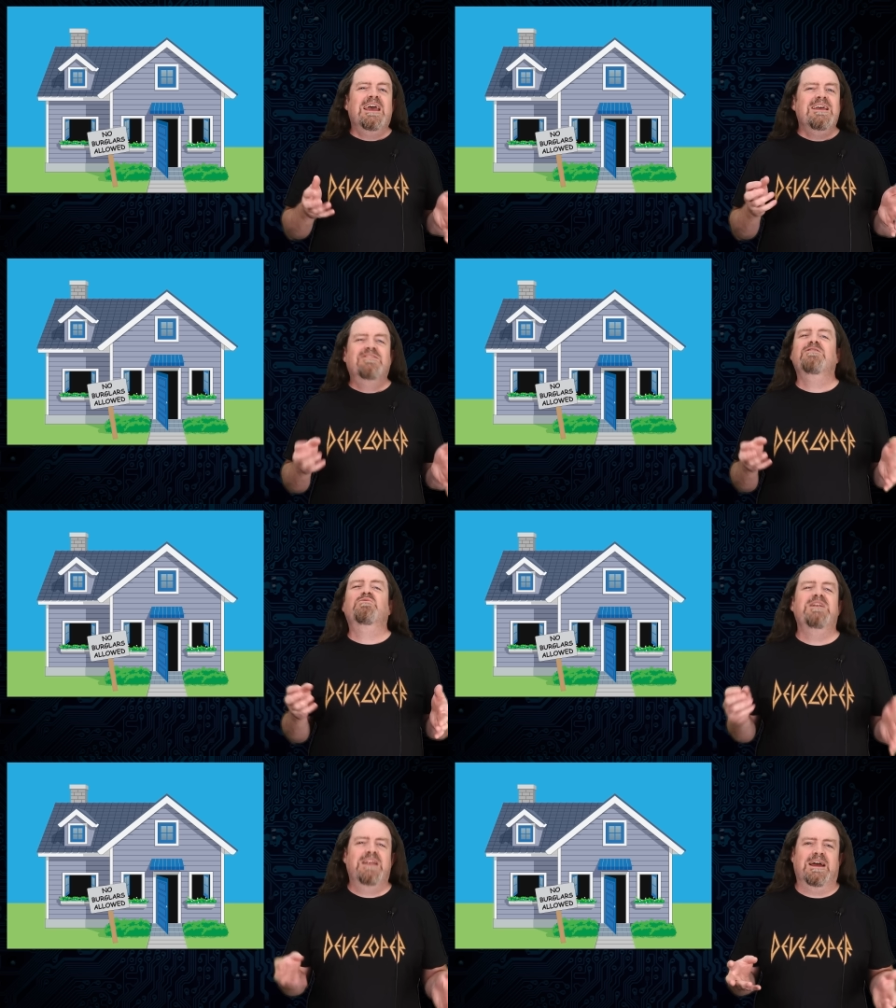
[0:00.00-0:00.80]

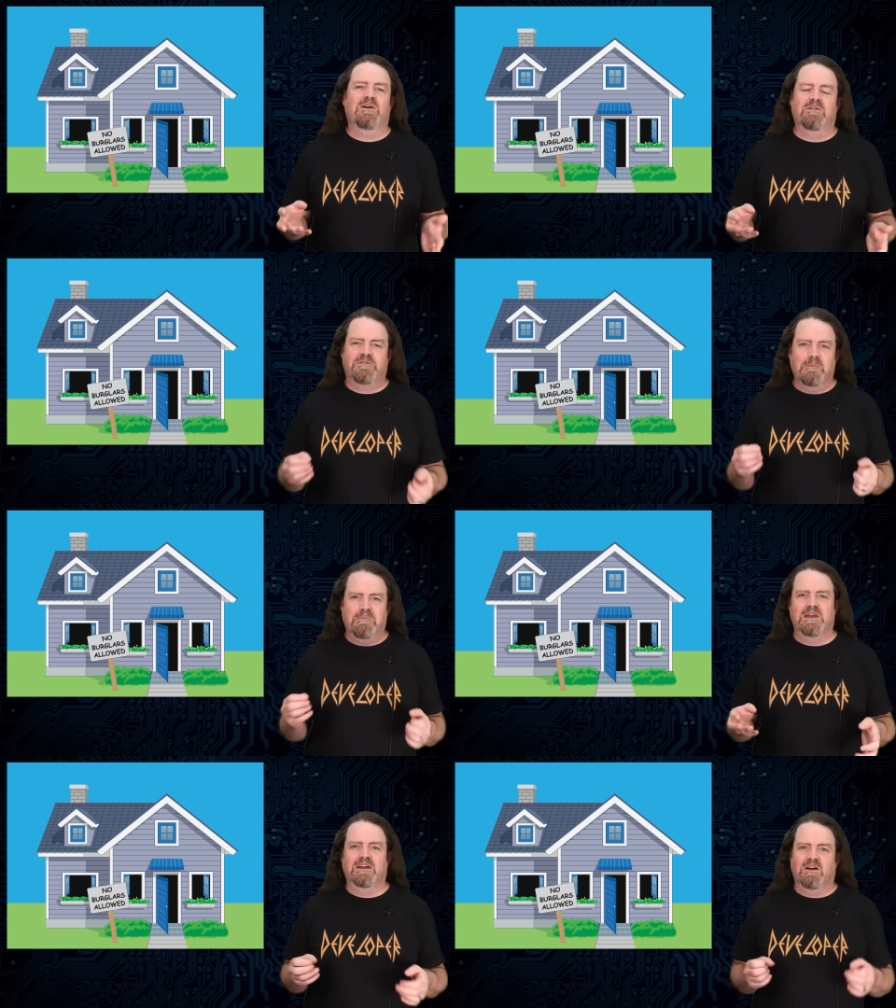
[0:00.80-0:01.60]
isn't renowned for
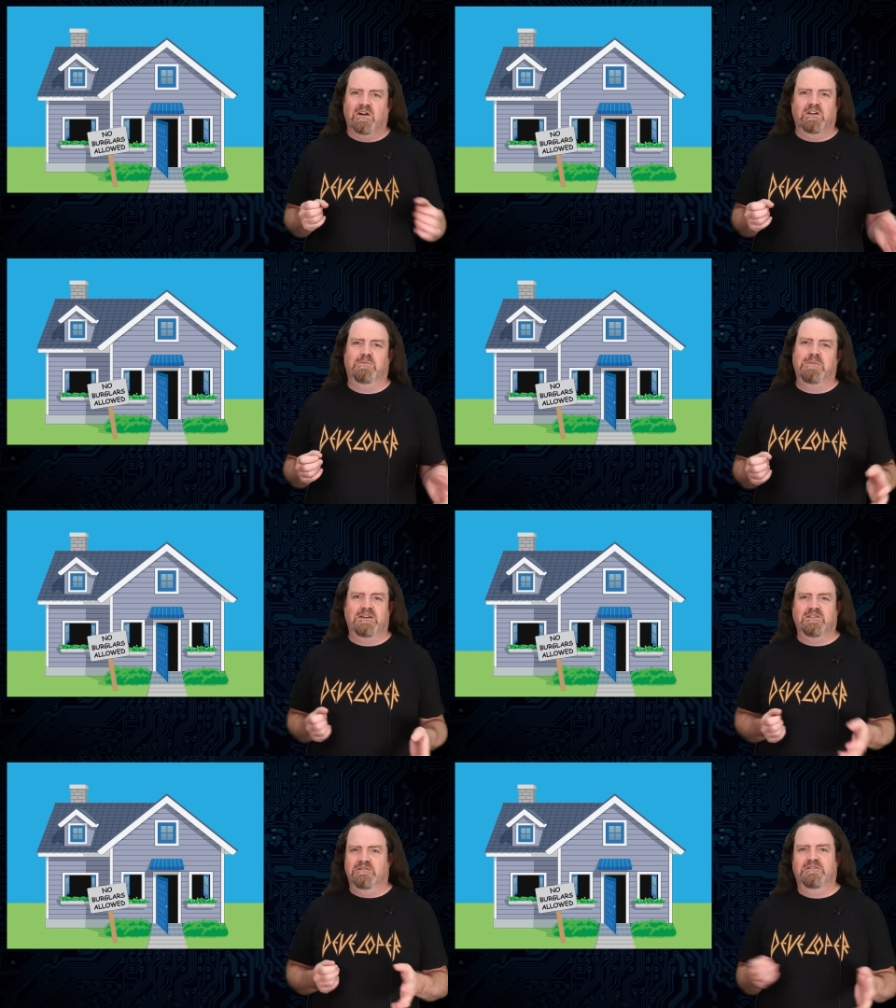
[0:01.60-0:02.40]
being a
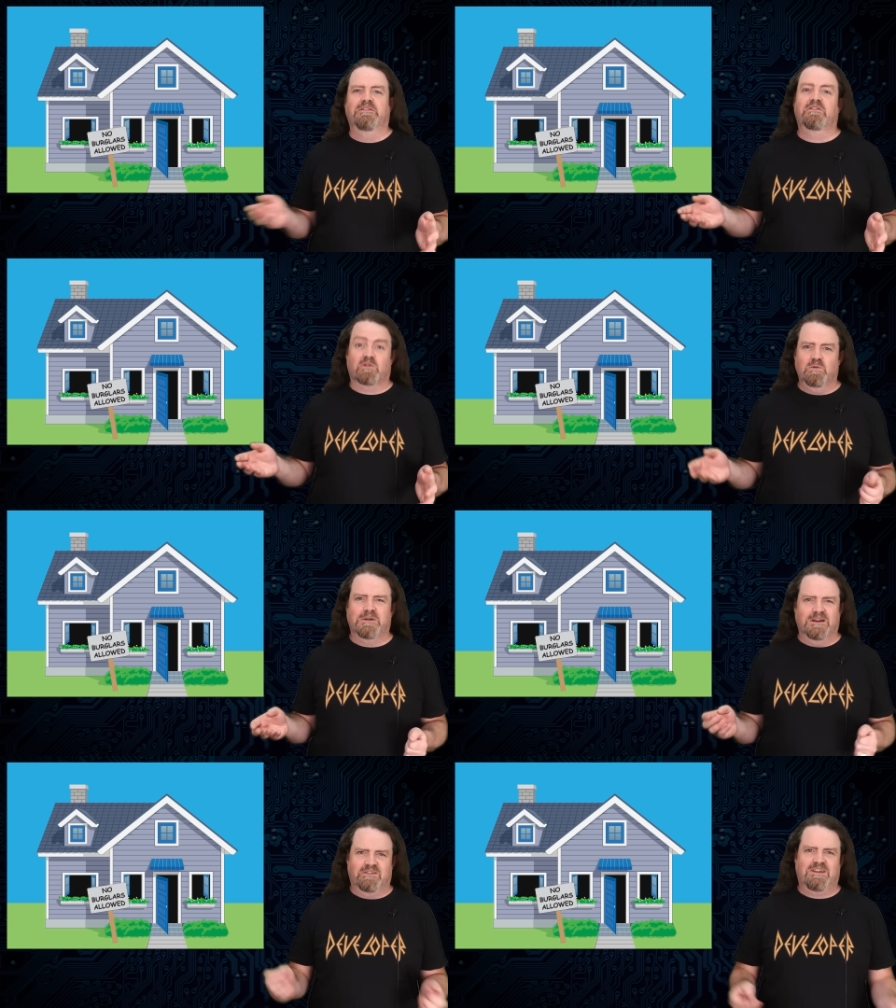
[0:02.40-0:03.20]
hotbed of
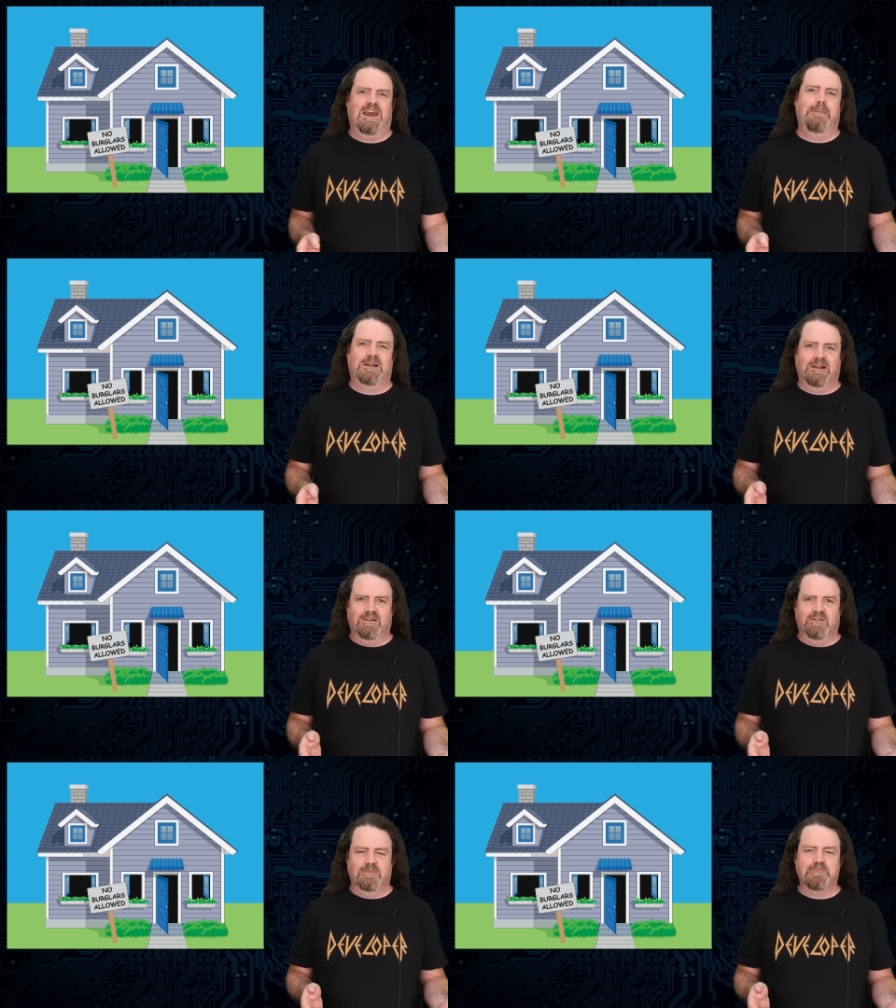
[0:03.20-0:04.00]
unscrupulous
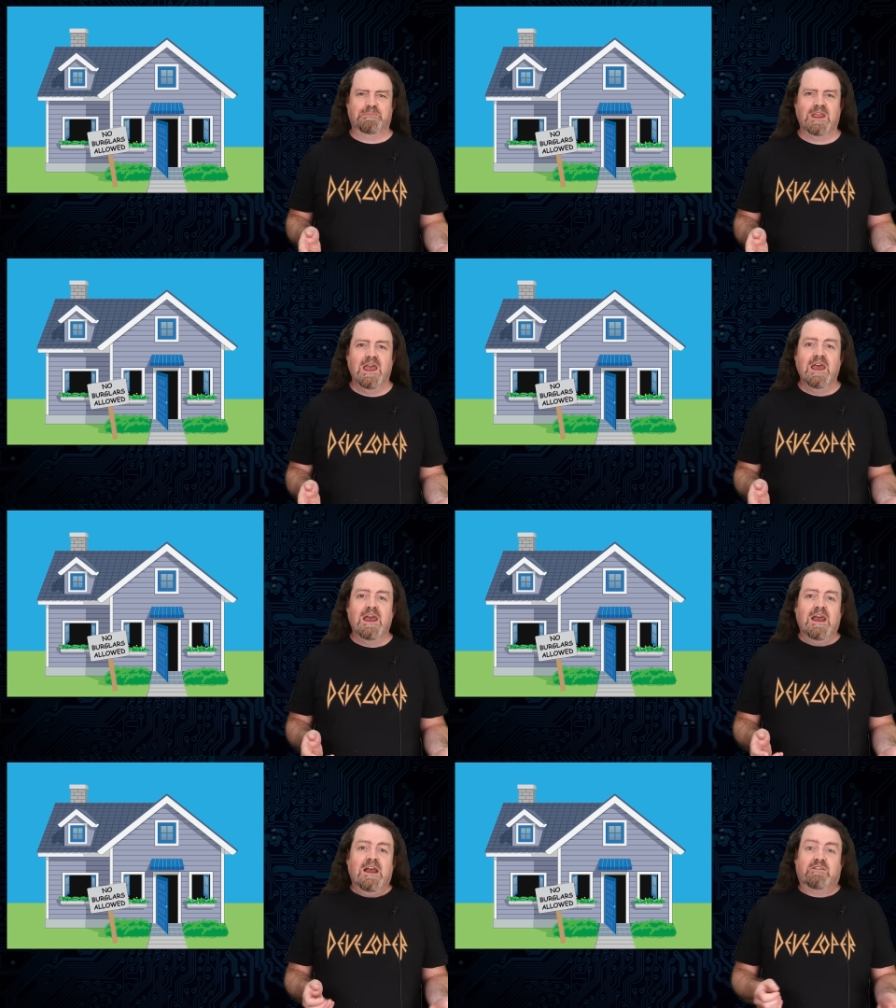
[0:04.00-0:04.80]
capitalism.
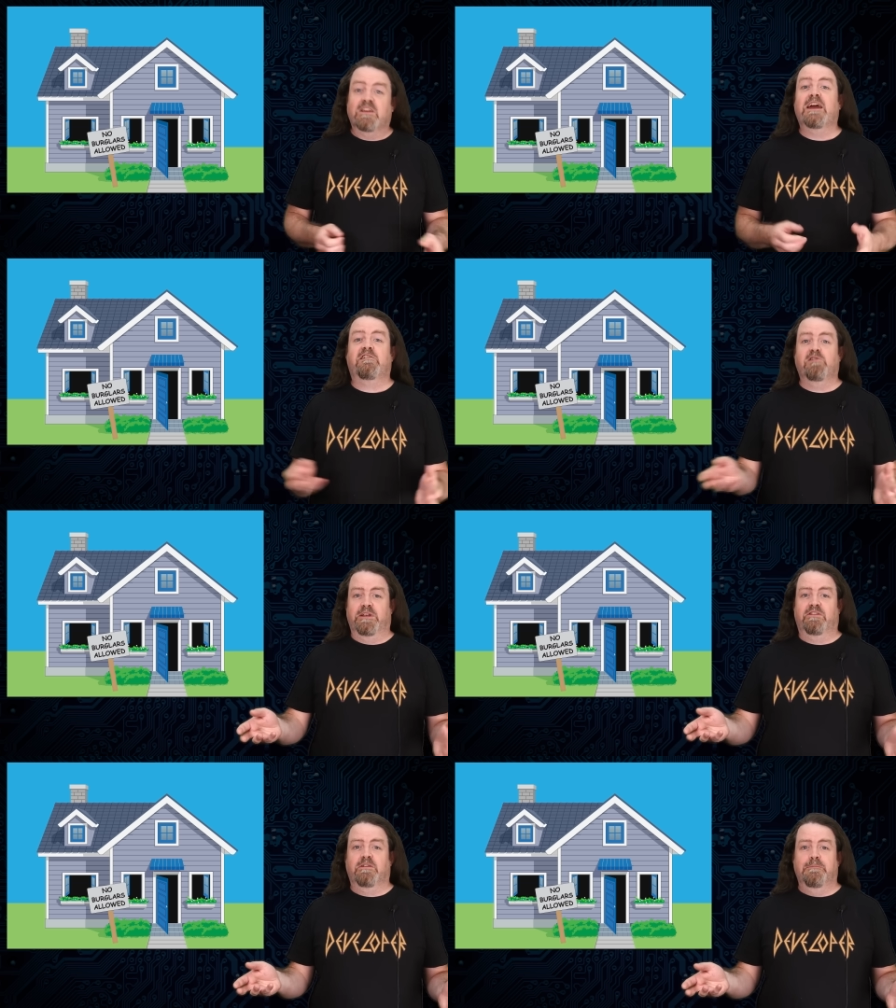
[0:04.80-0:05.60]
So you had a
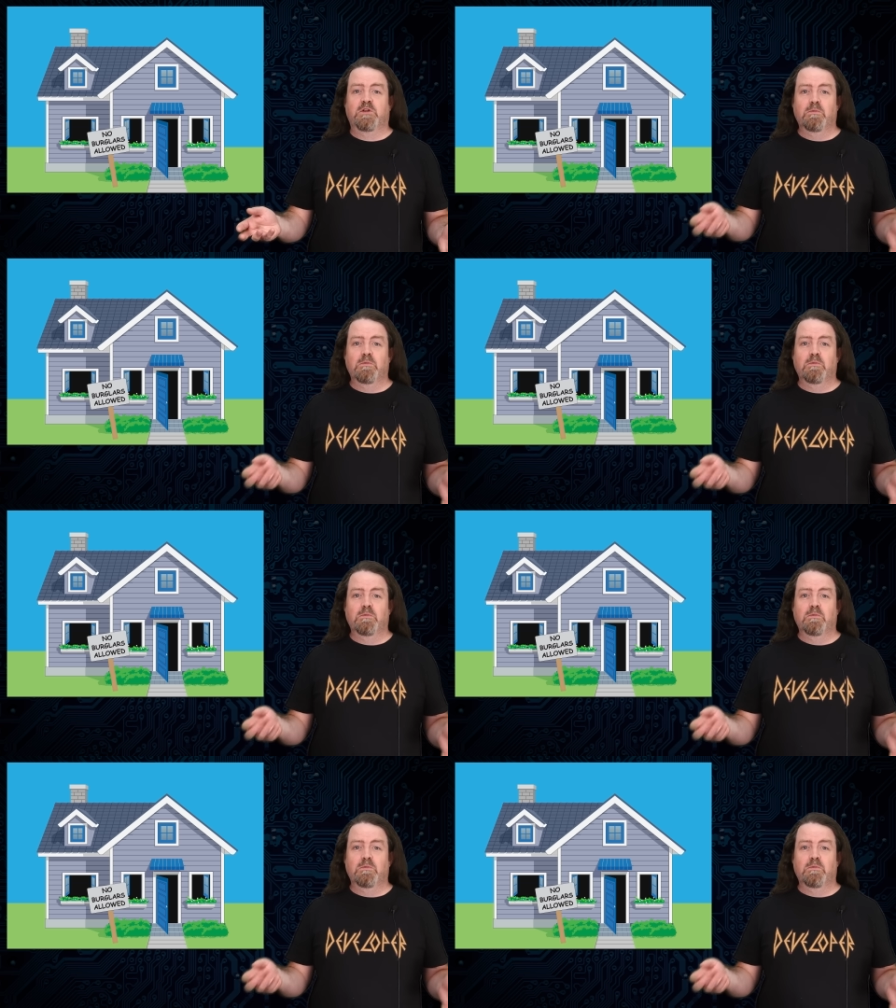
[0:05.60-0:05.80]
choice.